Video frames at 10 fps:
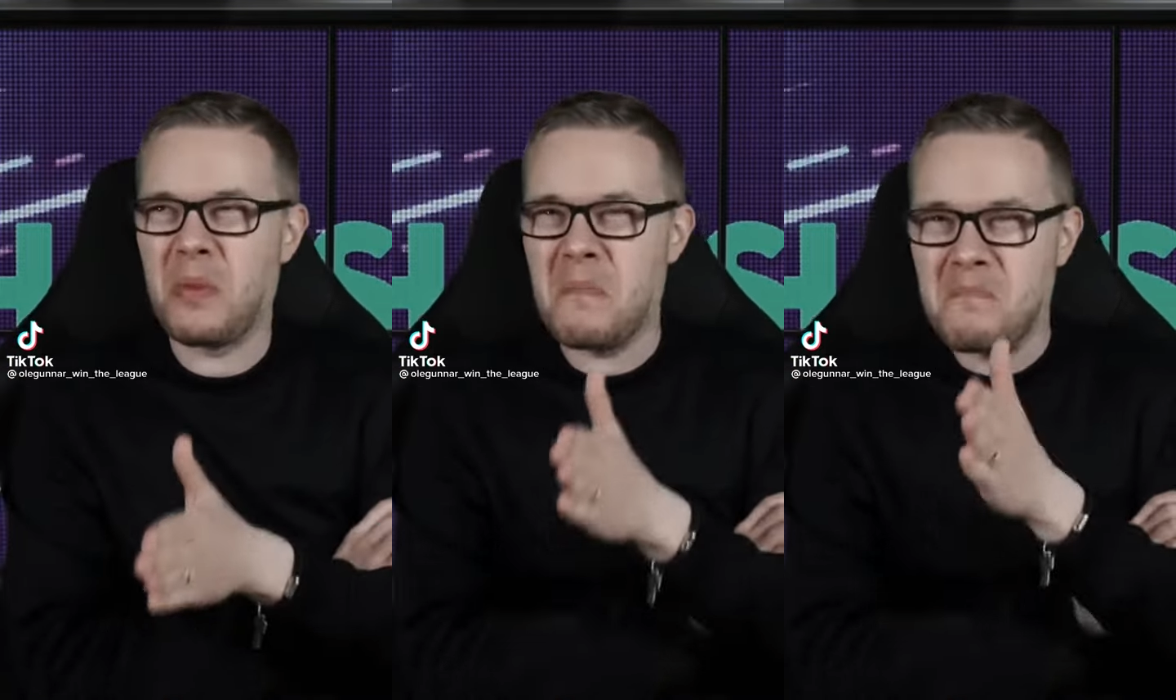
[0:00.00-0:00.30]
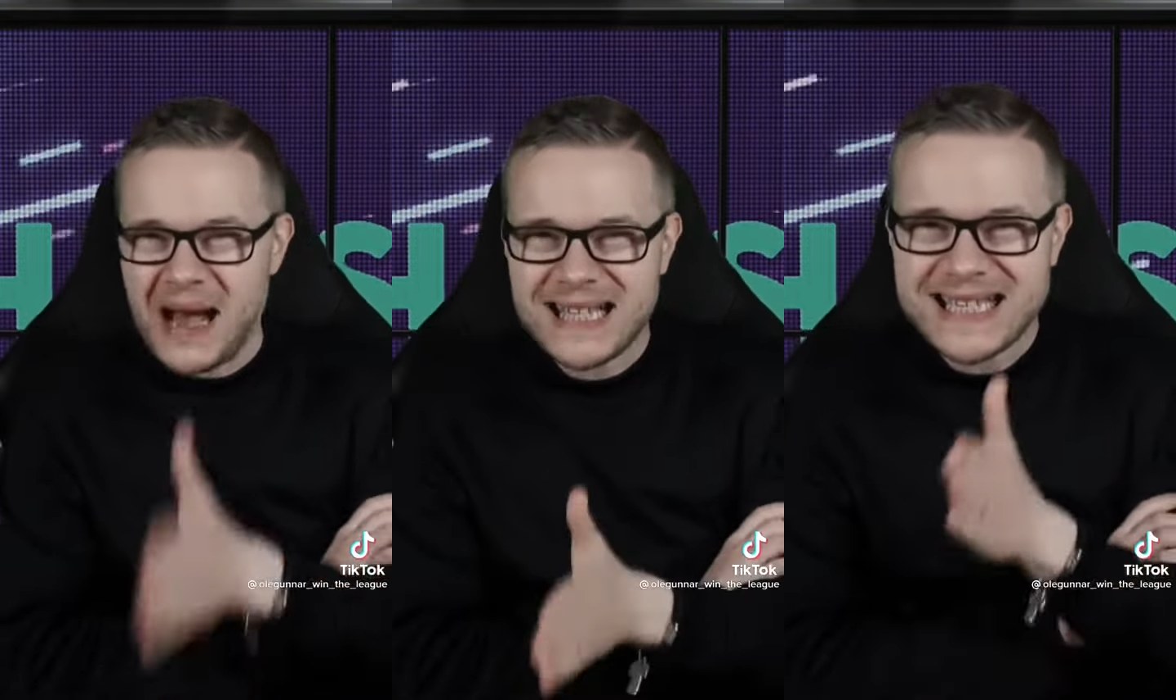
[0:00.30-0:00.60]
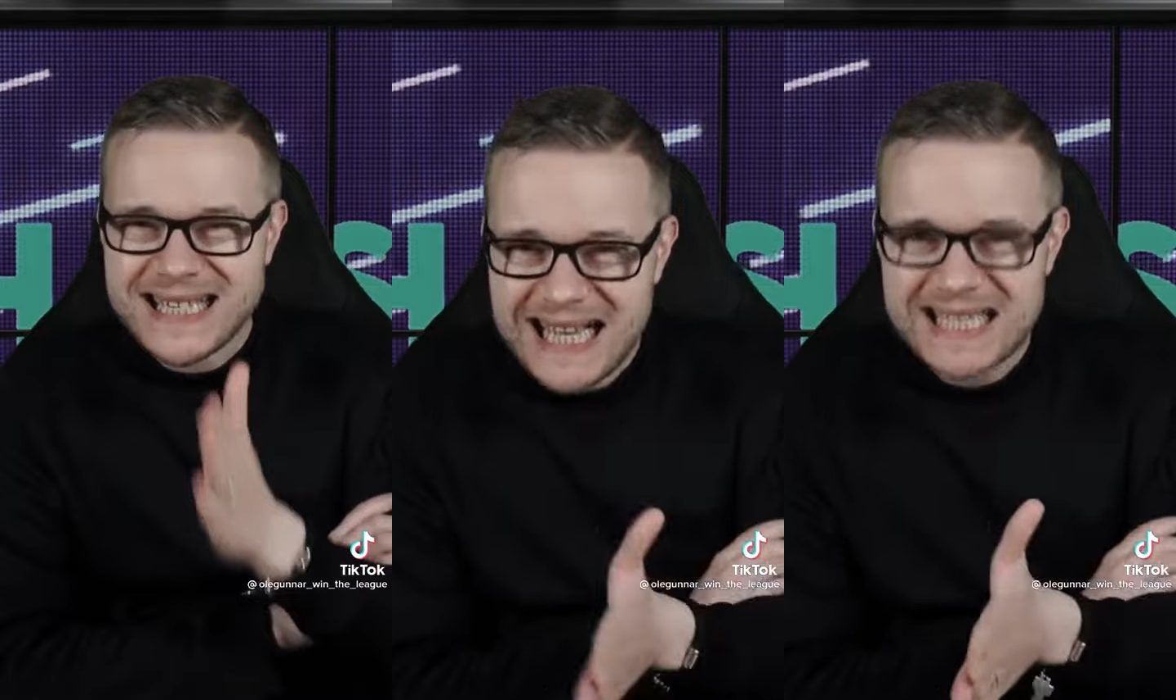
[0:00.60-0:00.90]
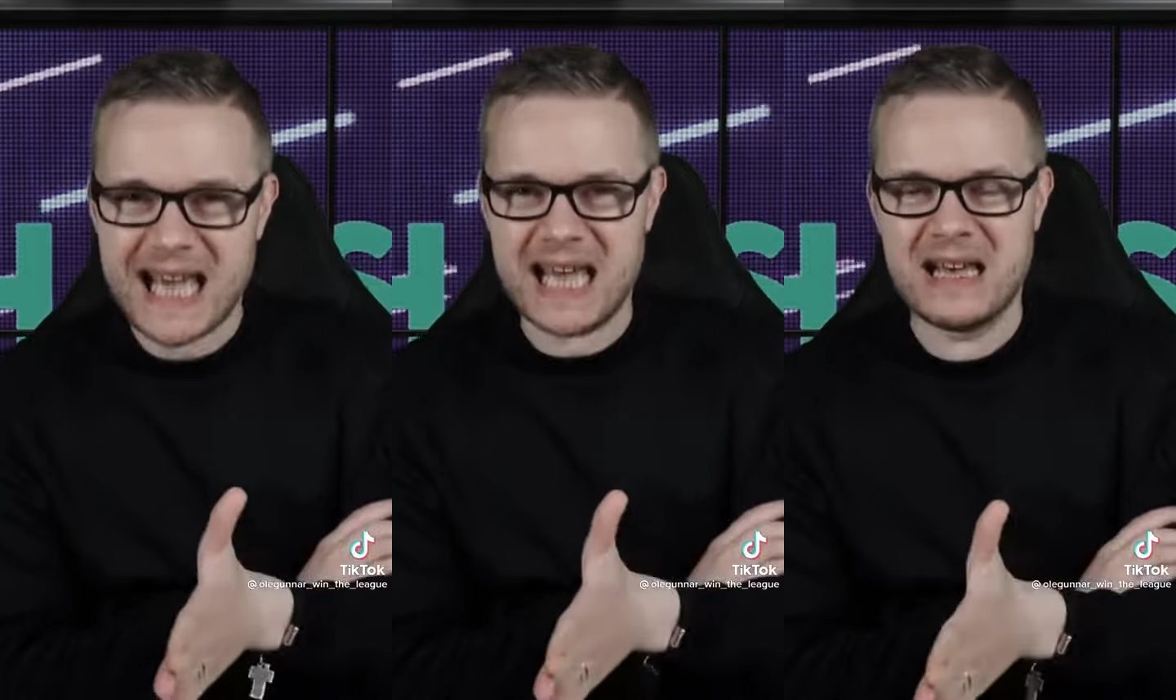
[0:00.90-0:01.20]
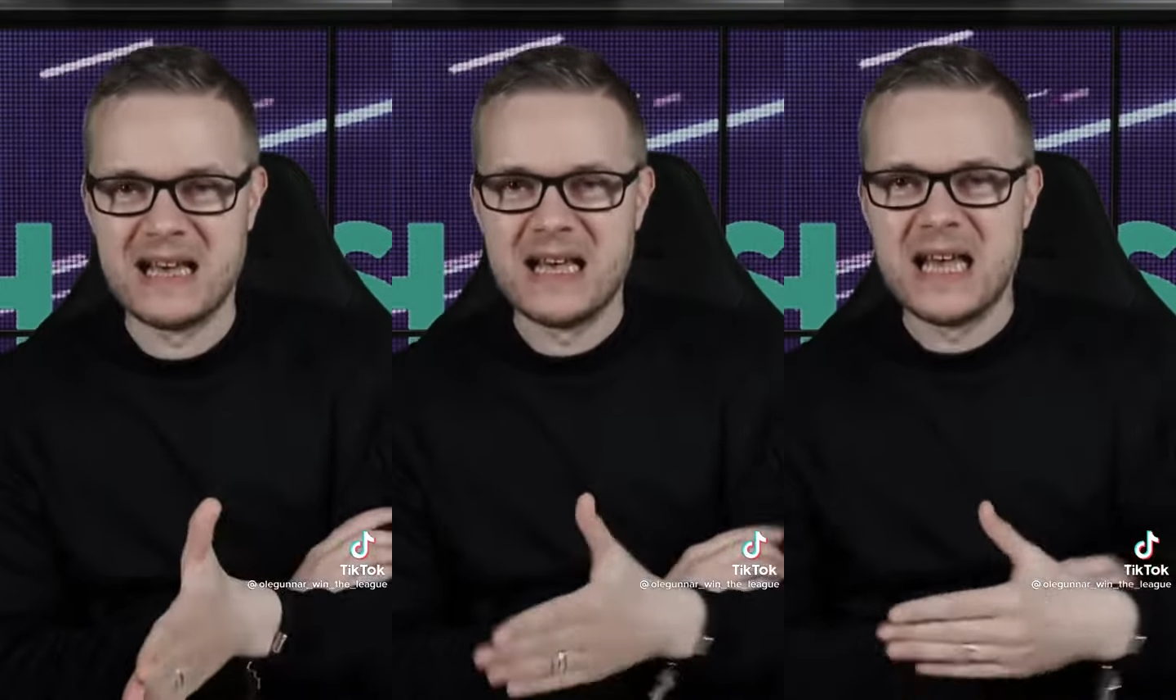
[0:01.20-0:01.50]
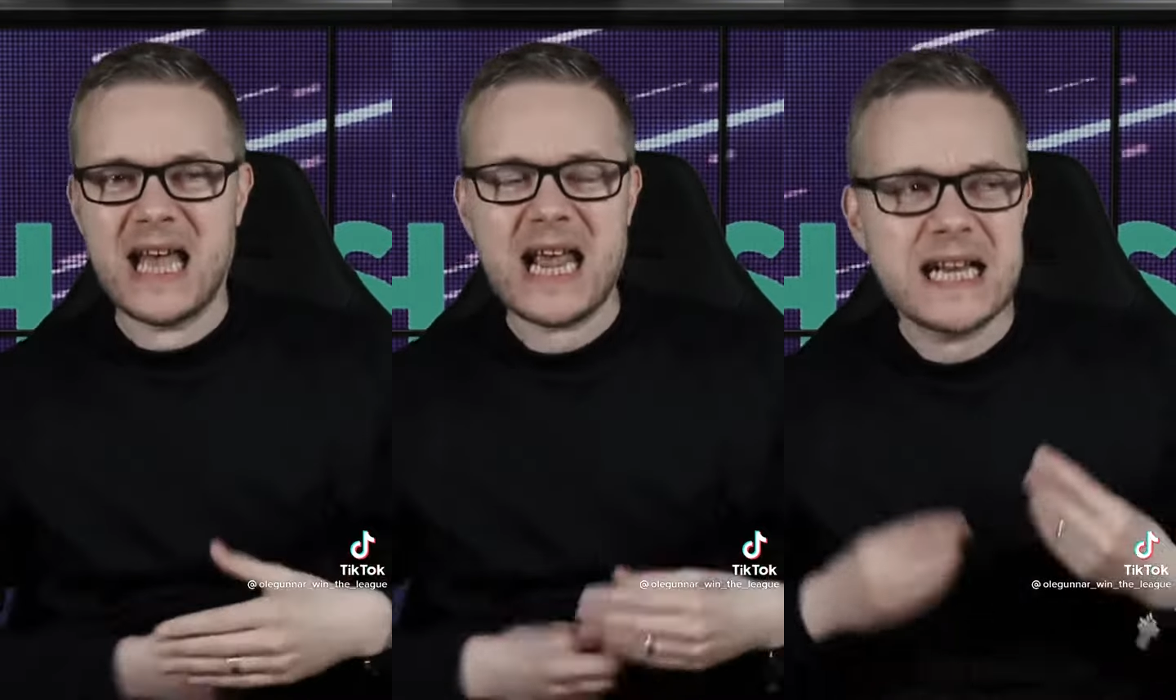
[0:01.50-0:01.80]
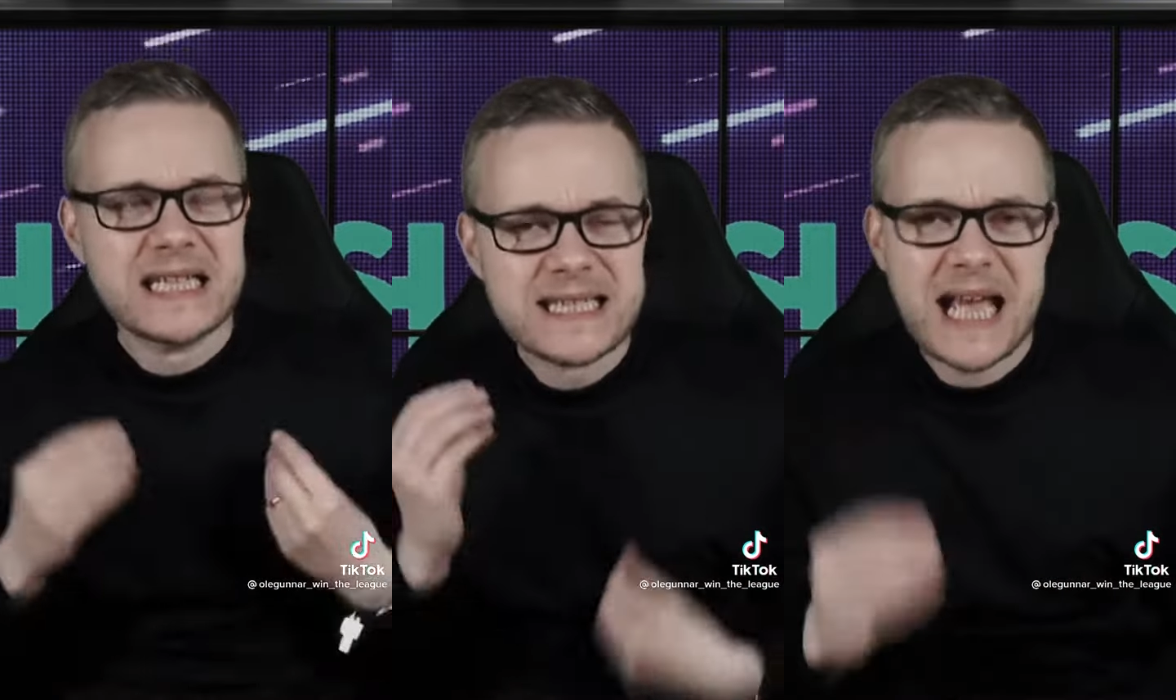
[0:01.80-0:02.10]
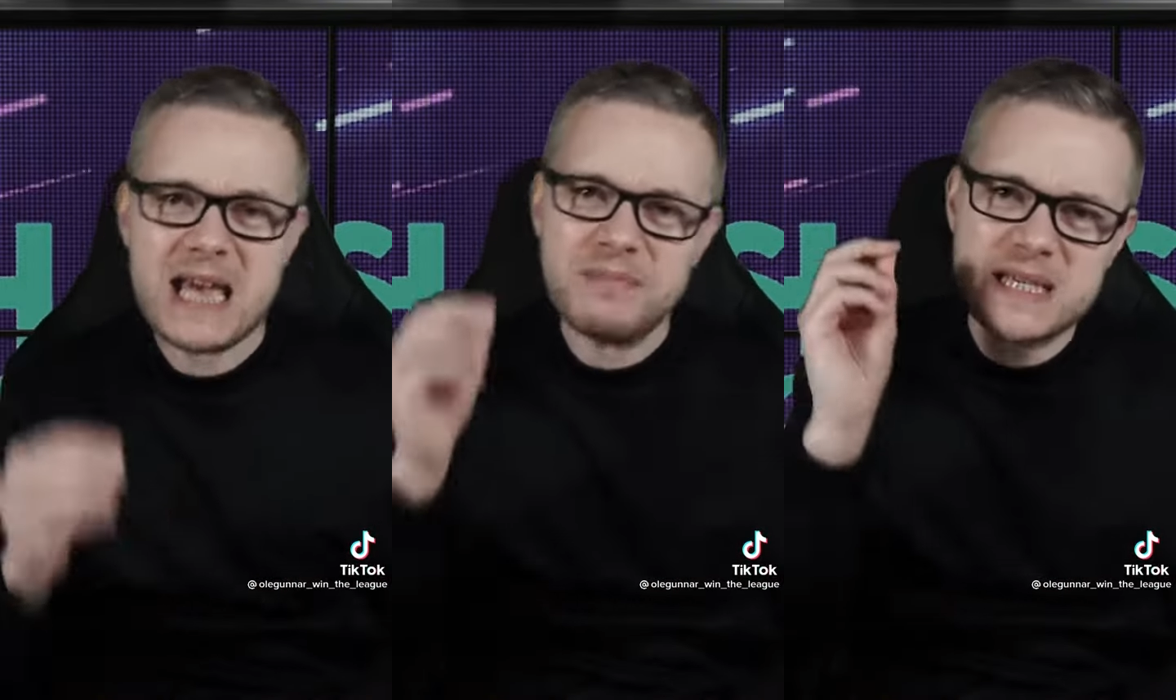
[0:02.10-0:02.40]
But Man City, in the same